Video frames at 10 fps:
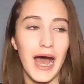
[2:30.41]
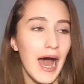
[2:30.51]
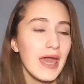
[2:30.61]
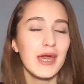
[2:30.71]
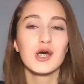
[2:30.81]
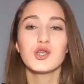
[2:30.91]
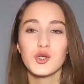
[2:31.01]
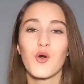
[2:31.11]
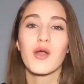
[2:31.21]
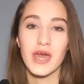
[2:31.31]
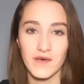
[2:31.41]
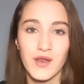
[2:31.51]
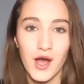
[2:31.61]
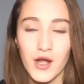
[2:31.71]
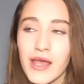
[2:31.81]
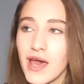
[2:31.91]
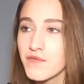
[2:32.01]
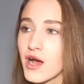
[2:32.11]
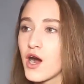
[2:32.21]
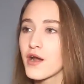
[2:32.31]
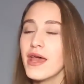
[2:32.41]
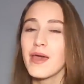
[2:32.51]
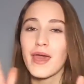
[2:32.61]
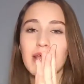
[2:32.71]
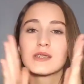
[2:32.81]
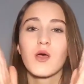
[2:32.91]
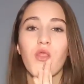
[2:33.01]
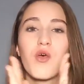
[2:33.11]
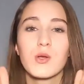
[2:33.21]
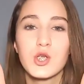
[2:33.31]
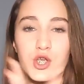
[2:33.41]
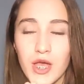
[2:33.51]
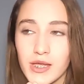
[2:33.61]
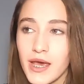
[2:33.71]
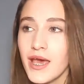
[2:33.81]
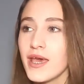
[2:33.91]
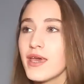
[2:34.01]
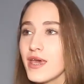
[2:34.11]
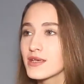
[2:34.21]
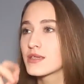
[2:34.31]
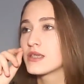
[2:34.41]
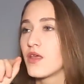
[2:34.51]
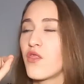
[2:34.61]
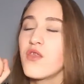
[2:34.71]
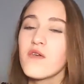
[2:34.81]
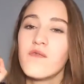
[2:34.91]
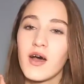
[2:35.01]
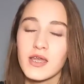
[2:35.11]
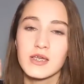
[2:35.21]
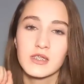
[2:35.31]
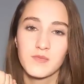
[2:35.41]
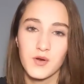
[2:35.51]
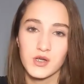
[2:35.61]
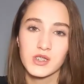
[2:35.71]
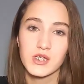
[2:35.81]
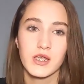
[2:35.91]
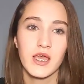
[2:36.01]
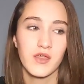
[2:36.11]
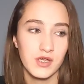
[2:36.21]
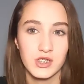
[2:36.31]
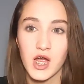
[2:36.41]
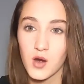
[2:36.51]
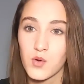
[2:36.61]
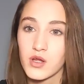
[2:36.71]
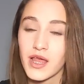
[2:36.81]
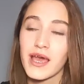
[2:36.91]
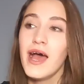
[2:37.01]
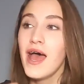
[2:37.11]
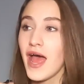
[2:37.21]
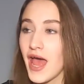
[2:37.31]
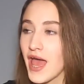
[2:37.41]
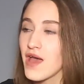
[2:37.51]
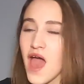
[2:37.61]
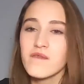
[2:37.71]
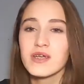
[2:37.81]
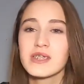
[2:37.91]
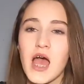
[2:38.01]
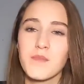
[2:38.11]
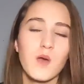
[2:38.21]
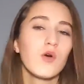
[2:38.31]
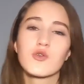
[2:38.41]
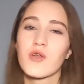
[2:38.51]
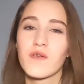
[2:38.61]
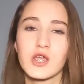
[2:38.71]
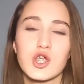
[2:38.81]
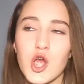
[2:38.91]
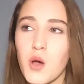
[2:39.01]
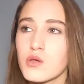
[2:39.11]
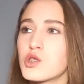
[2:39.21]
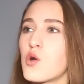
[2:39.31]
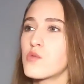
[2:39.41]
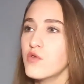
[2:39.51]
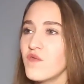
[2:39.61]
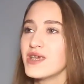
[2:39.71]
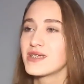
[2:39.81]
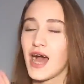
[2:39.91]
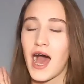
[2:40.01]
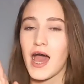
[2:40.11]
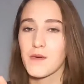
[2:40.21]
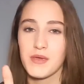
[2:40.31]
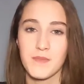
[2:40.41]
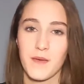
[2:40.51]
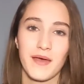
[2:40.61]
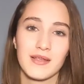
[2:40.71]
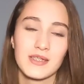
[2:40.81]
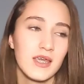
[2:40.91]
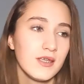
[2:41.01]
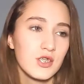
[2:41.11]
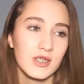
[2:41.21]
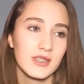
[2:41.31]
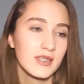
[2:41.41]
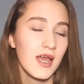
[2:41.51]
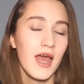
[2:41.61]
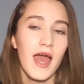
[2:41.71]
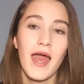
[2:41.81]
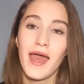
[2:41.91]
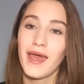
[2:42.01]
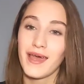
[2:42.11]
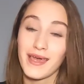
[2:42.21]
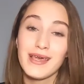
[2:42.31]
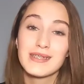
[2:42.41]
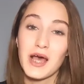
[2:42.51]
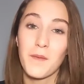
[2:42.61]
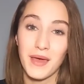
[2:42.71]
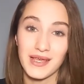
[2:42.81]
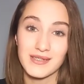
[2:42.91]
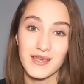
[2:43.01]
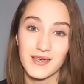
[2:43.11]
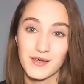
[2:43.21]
I adore Kevin Hart. Kevin Hart is the shit. He is the funniest person in the entire world. Like, every time I watch one of his shows or movies, I pee my pants. He's amazing.